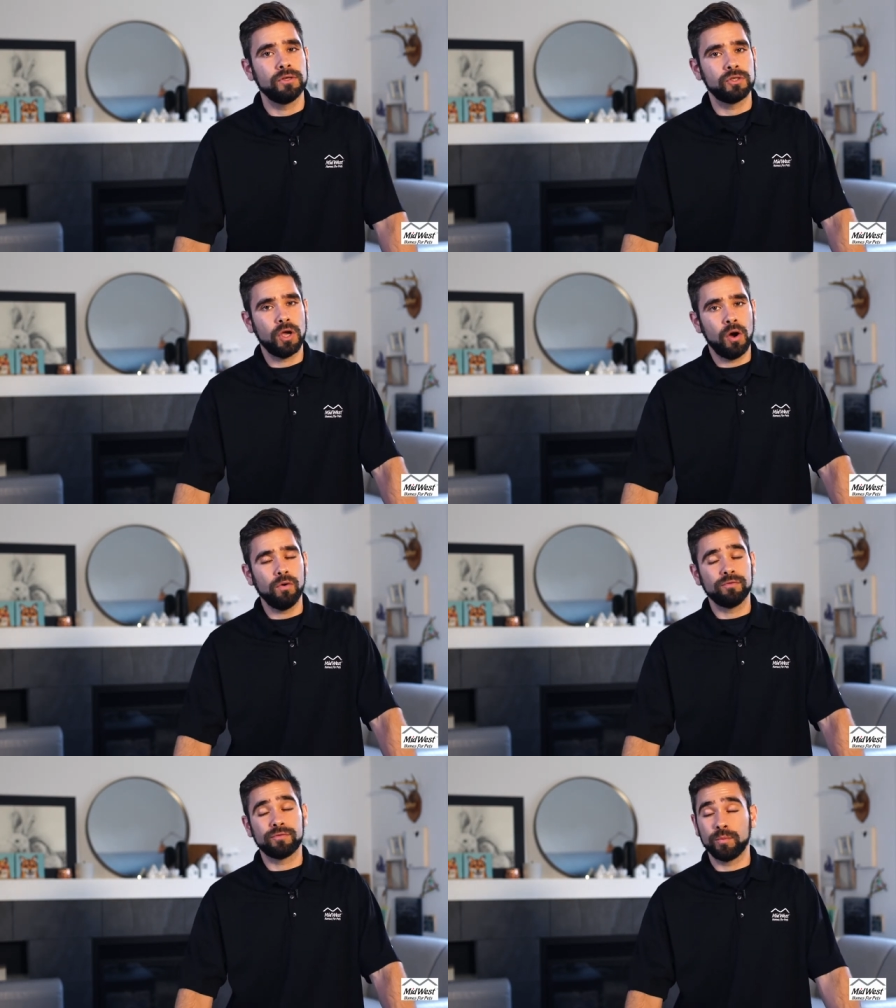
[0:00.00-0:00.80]

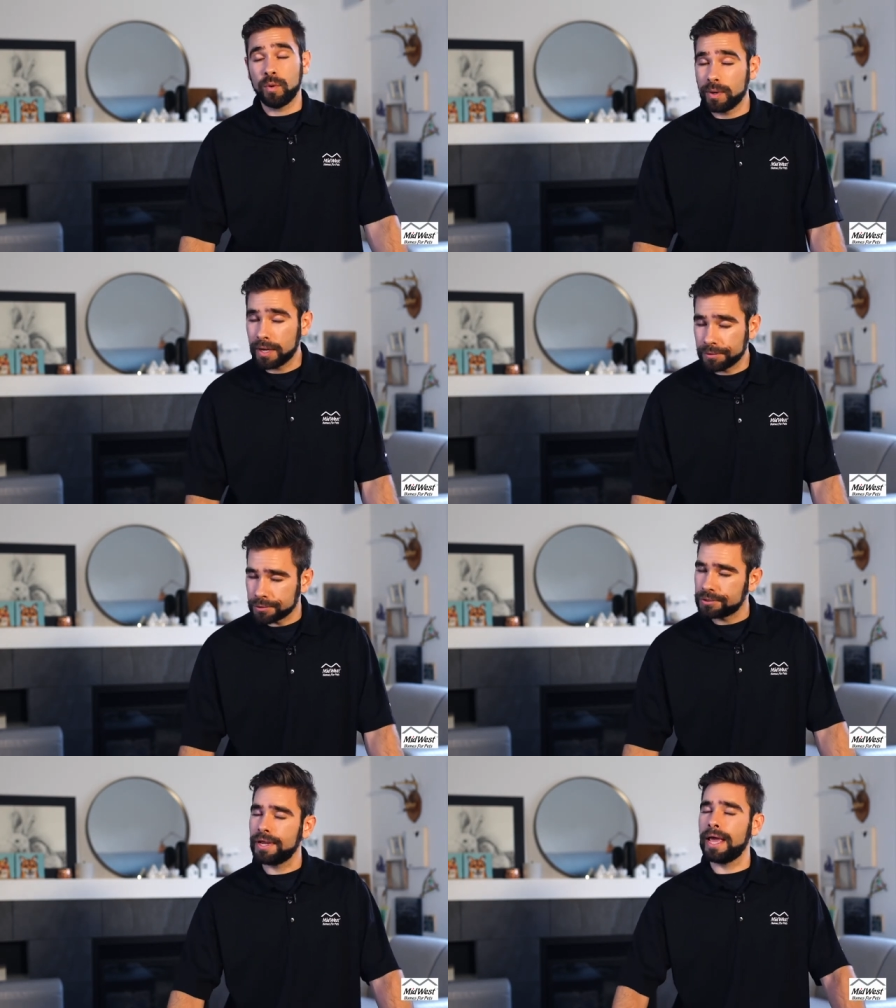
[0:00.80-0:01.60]
So, from what we
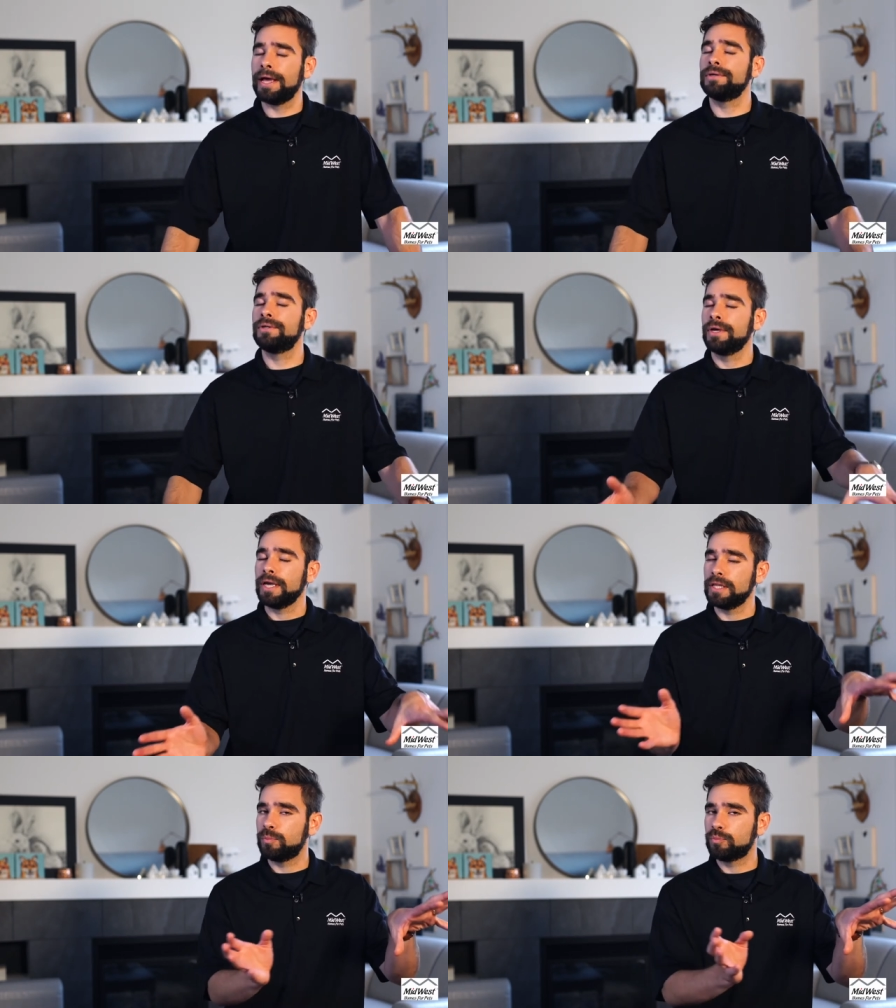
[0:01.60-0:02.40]
understand,
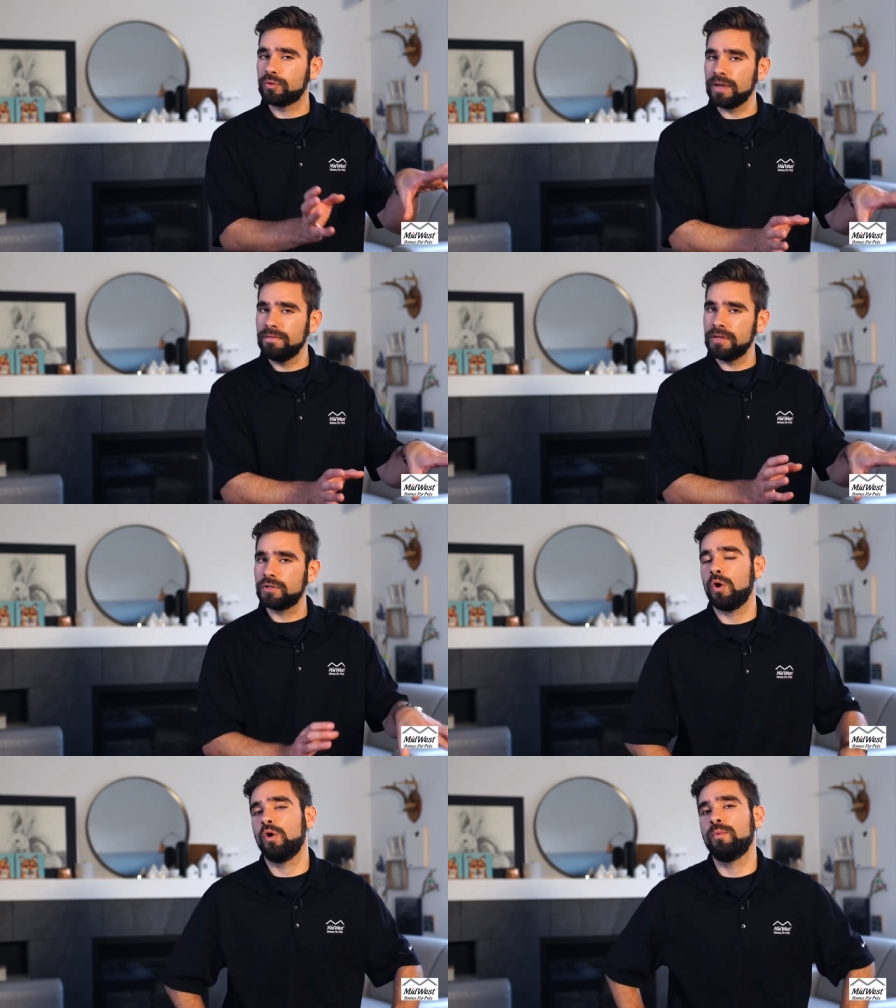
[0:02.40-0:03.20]
in the
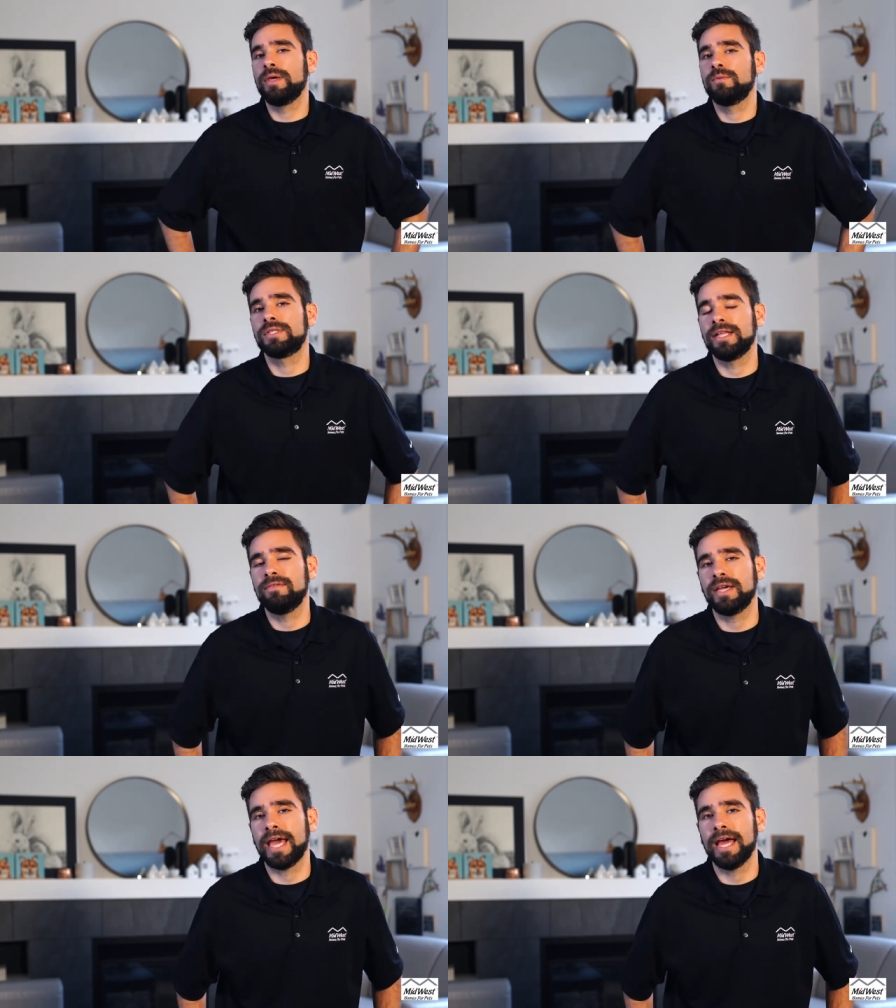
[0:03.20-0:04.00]
previous home he was
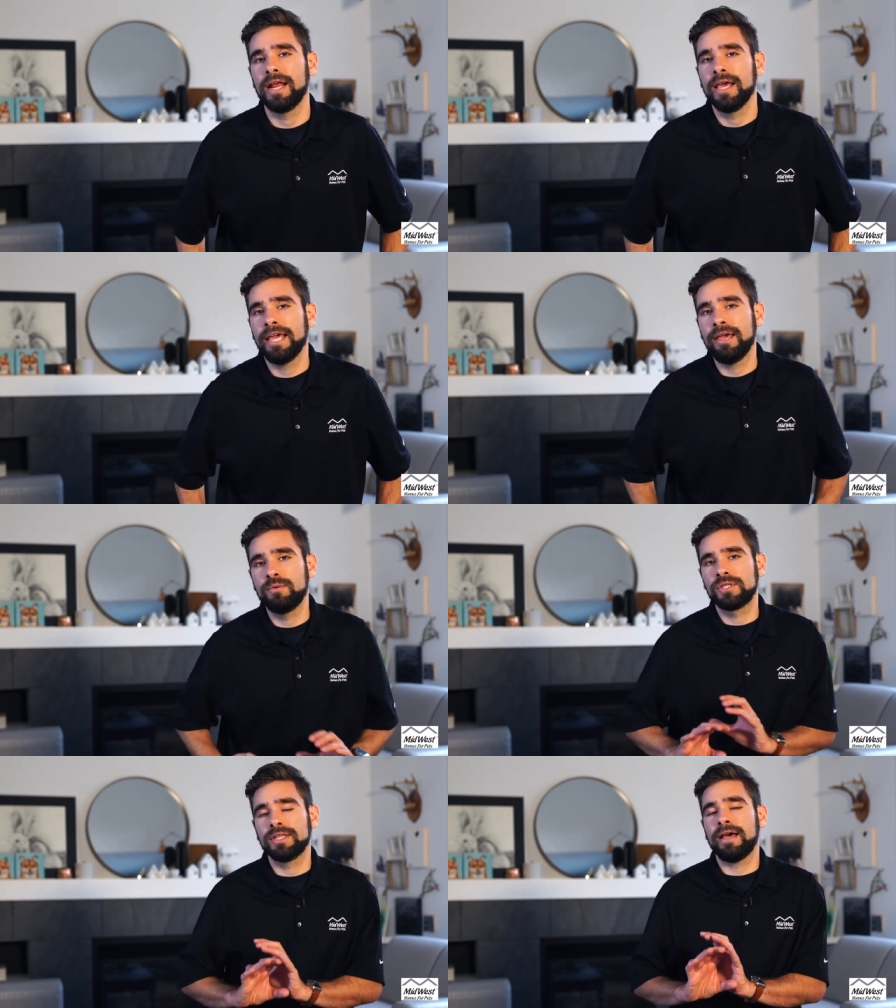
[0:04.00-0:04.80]
living at, he
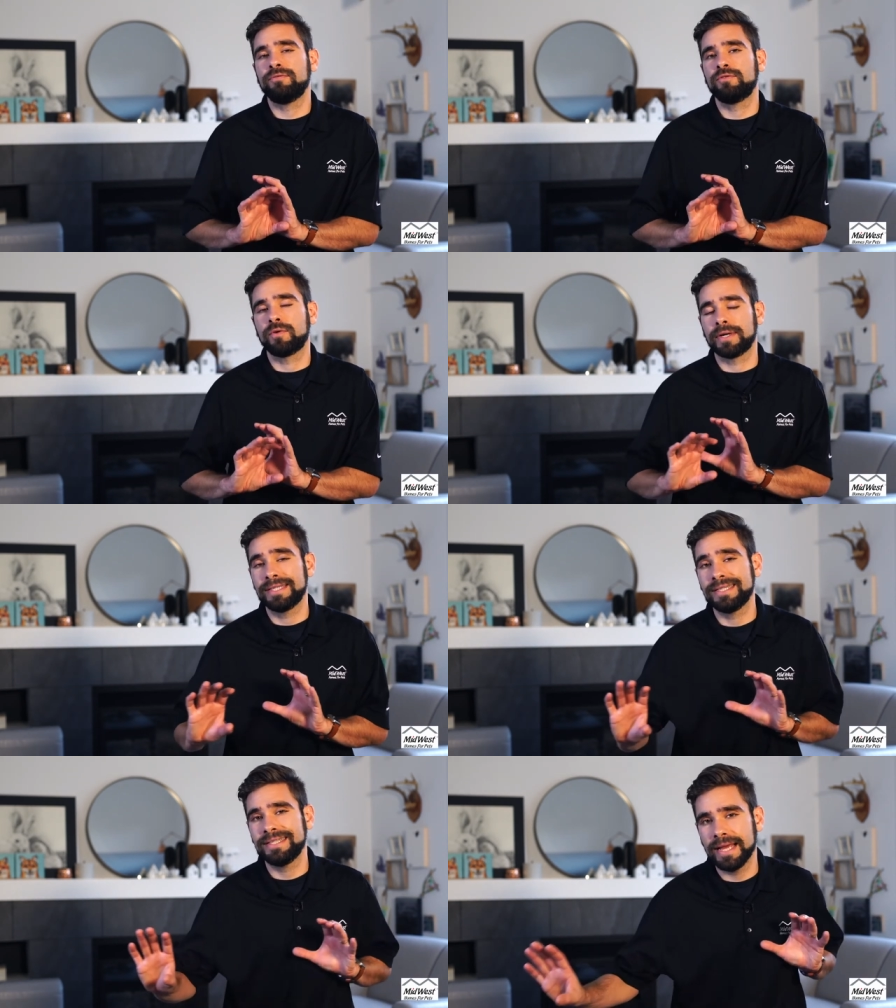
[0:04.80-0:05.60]
was left for
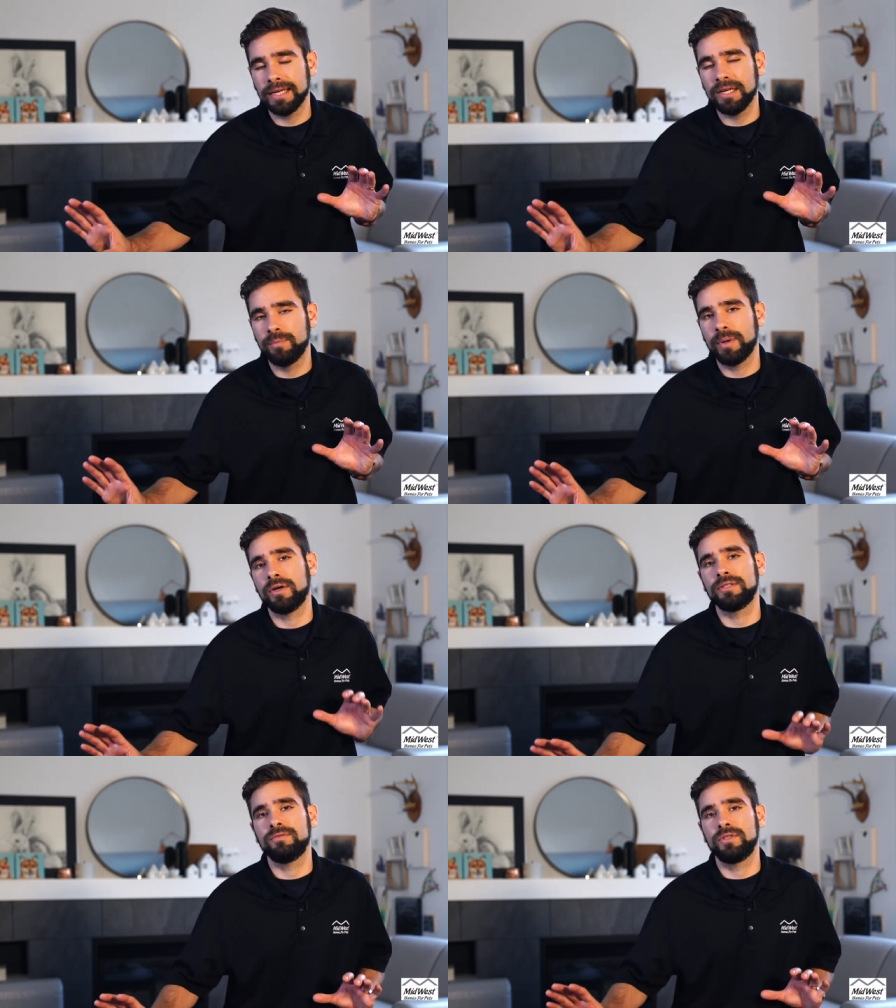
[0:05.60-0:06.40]
extended
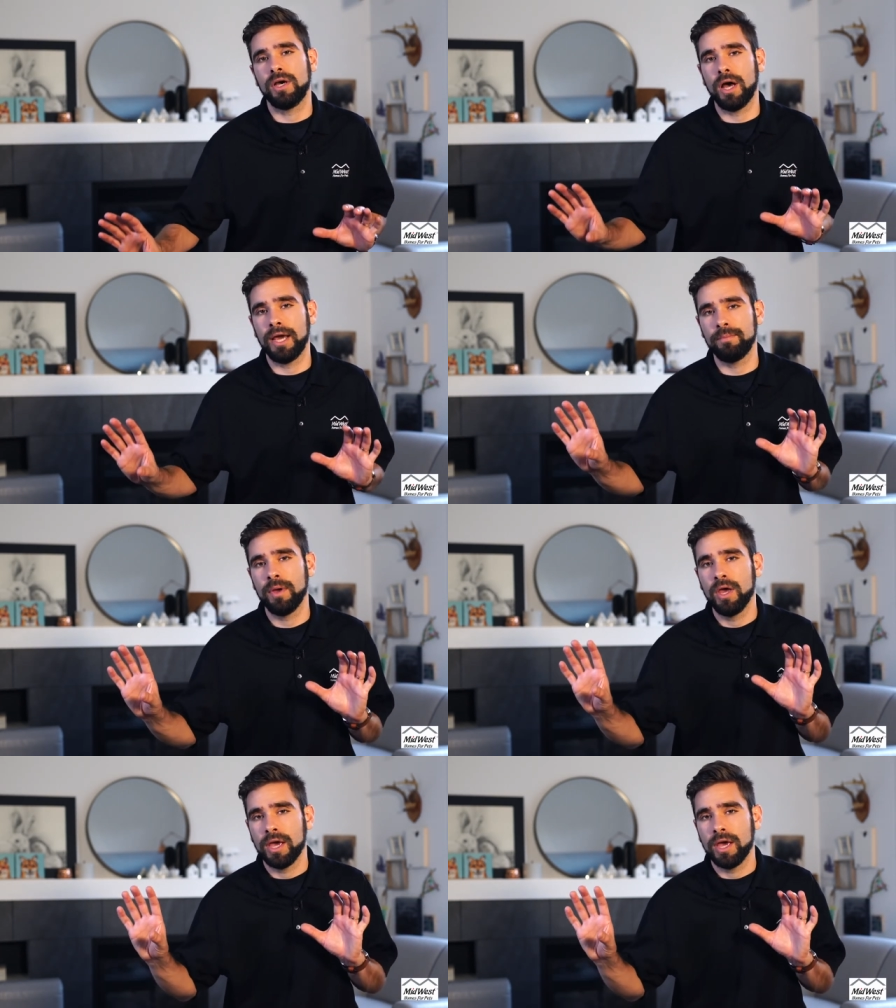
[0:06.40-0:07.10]
periods of time